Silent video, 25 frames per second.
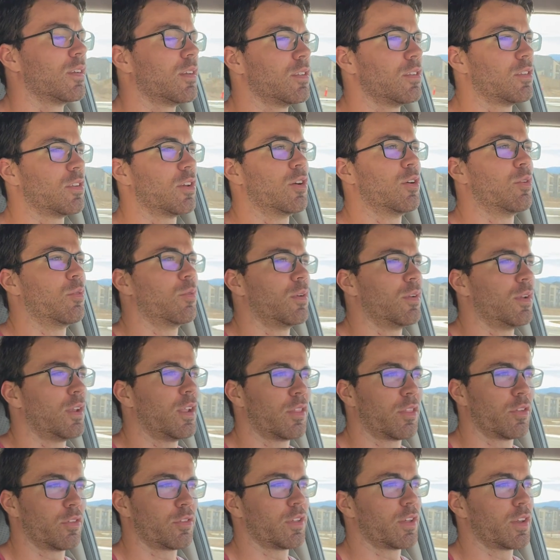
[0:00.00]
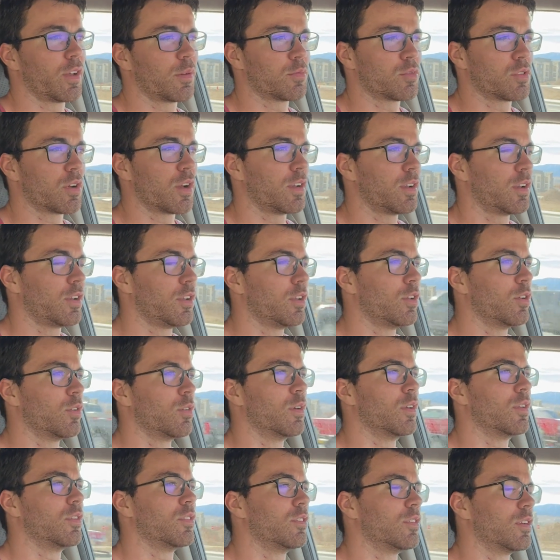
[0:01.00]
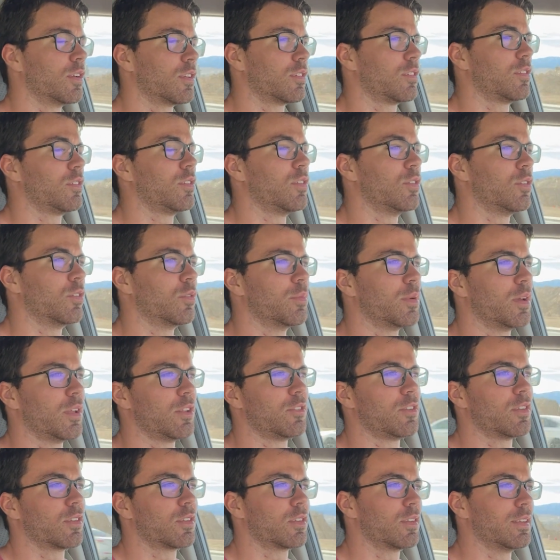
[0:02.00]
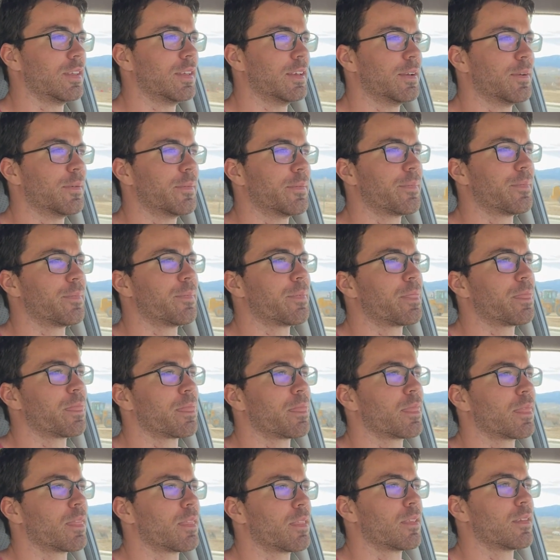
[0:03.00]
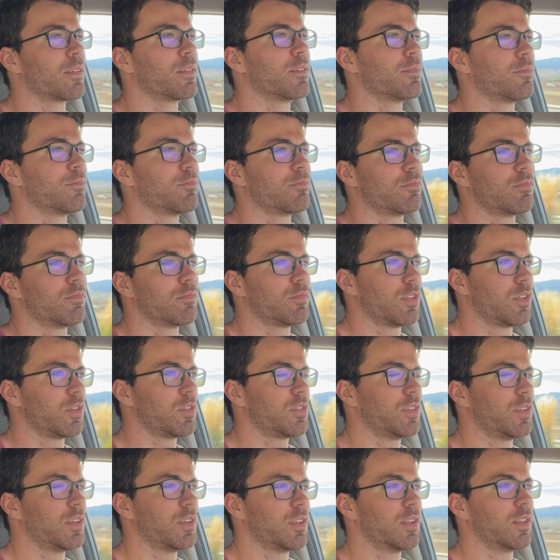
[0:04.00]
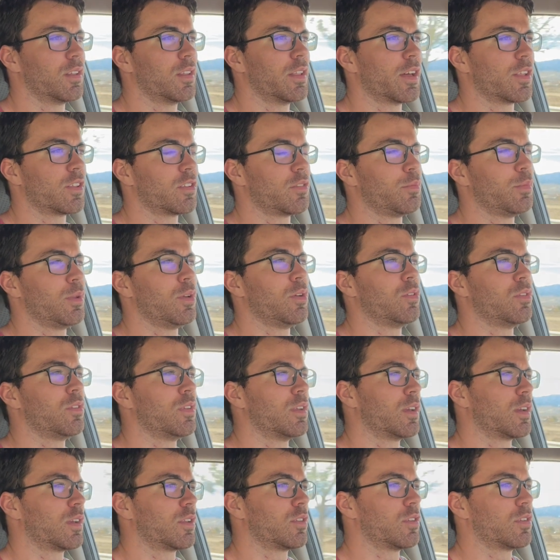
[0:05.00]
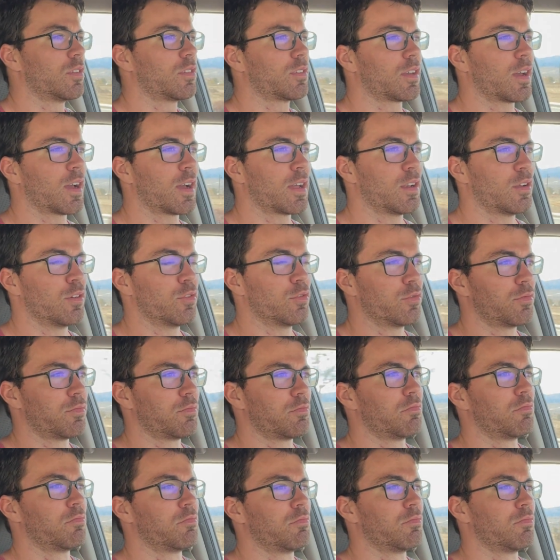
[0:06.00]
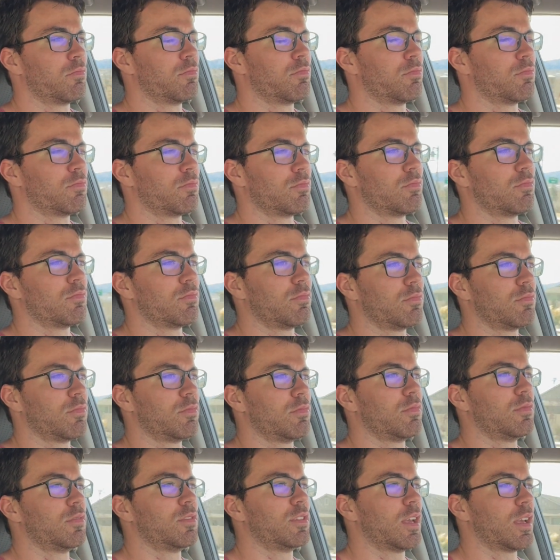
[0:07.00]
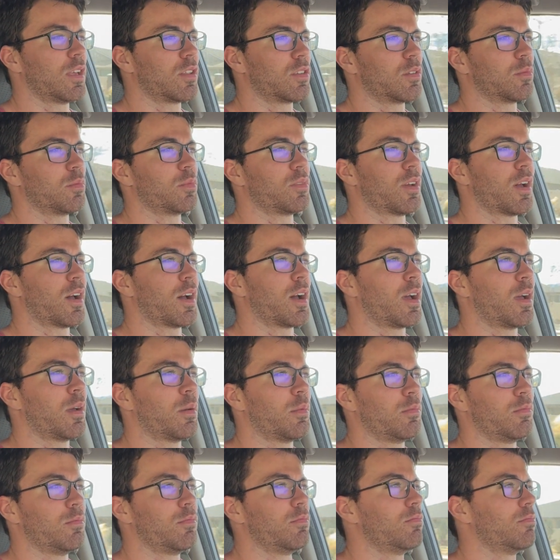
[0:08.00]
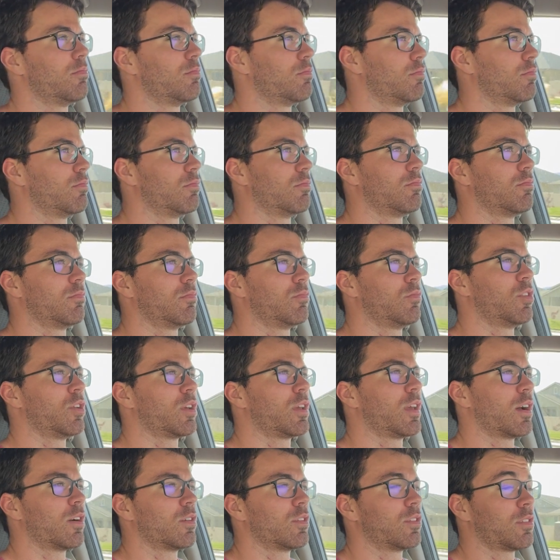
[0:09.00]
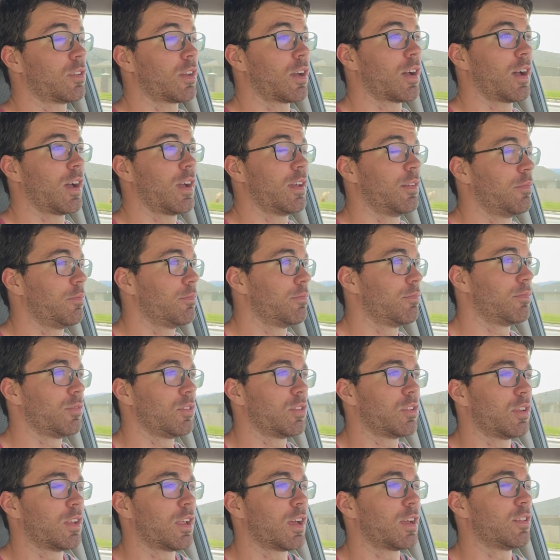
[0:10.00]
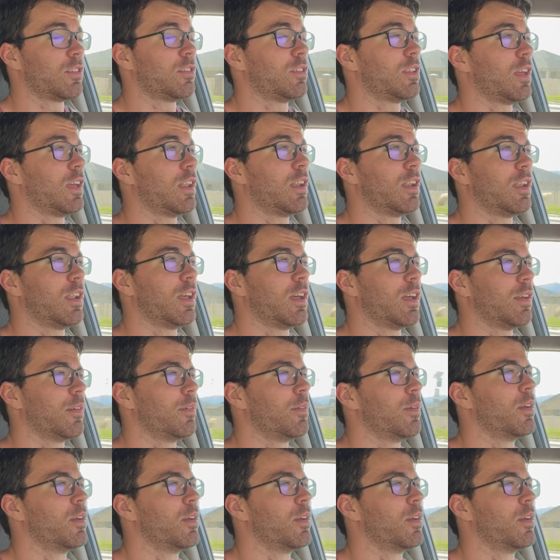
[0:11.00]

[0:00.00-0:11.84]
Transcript: so another thing I'm trying to do is just to basically listen to less music, just kind of take some time, look outside. It's a nice day today.